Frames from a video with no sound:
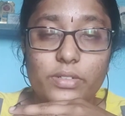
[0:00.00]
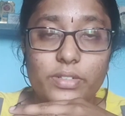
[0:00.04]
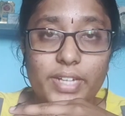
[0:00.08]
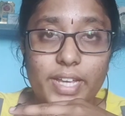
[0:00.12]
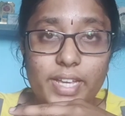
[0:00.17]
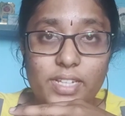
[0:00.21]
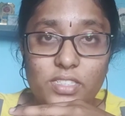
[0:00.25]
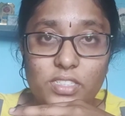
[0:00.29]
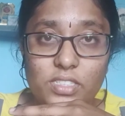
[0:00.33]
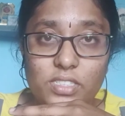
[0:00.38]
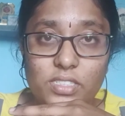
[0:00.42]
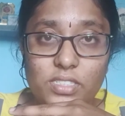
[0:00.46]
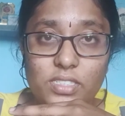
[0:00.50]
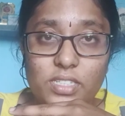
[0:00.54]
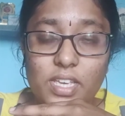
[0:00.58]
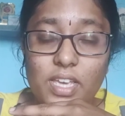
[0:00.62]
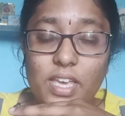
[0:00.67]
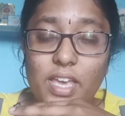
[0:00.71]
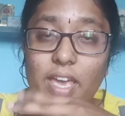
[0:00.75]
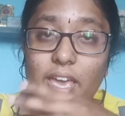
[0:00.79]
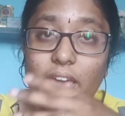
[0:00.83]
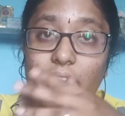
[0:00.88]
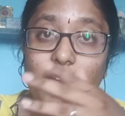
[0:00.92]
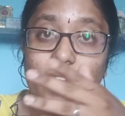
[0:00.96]
deaths,
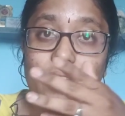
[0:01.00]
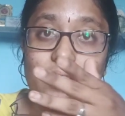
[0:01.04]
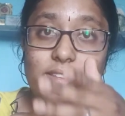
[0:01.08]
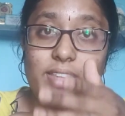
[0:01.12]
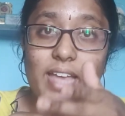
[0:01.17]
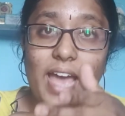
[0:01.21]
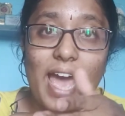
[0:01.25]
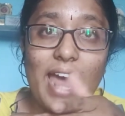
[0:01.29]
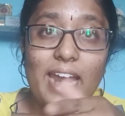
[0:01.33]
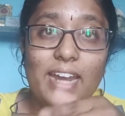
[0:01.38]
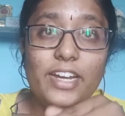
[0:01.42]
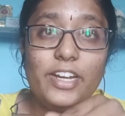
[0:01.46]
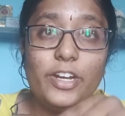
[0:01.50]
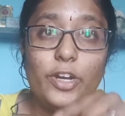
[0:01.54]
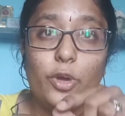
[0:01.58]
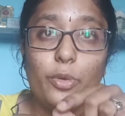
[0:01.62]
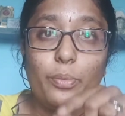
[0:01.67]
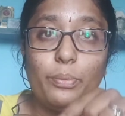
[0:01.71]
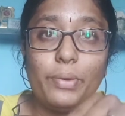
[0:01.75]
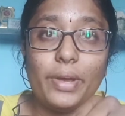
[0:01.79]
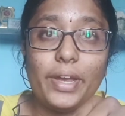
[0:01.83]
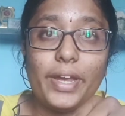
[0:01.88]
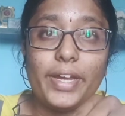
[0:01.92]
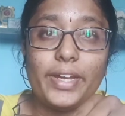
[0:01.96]
and
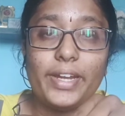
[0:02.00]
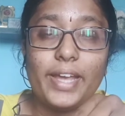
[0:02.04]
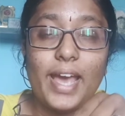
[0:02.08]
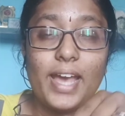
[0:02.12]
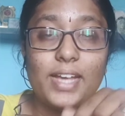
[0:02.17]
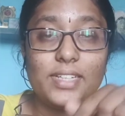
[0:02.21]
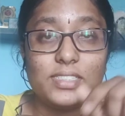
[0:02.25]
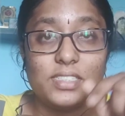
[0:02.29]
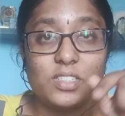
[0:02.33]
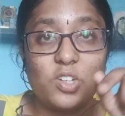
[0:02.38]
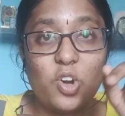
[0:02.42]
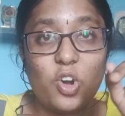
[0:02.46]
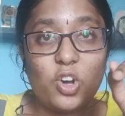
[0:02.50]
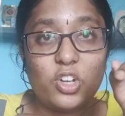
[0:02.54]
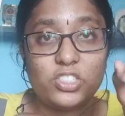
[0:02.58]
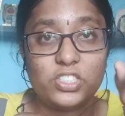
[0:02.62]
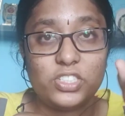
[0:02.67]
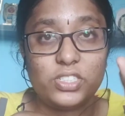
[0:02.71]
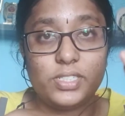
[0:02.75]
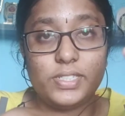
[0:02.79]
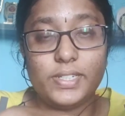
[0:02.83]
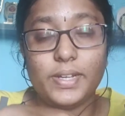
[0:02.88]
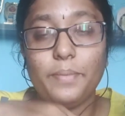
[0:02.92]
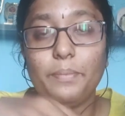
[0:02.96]
thalidomide has
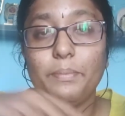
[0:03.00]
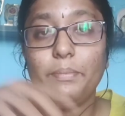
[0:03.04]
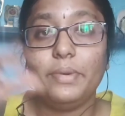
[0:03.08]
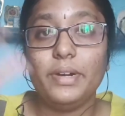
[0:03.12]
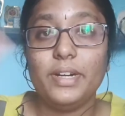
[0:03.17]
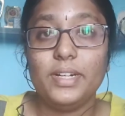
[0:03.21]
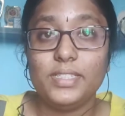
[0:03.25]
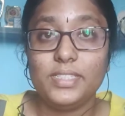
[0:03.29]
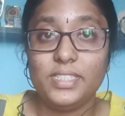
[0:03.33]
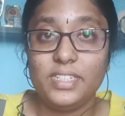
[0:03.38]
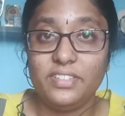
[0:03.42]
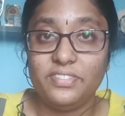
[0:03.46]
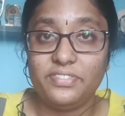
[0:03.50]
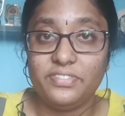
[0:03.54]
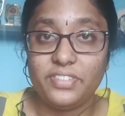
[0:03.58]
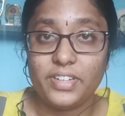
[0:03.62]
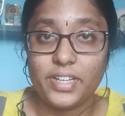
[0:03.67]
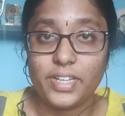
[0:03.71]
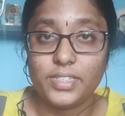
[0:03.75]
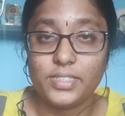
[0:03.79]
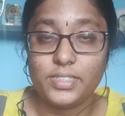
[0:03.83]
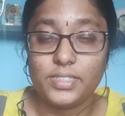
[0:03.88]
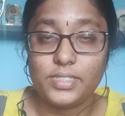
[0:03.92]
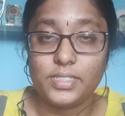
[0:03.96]
caused birth
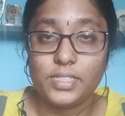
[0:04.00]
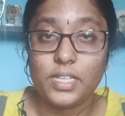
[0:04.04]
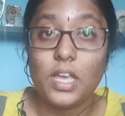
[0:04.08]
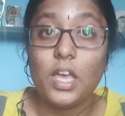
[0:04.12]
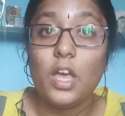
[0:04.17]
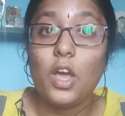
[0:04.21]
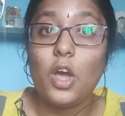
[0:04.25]
defects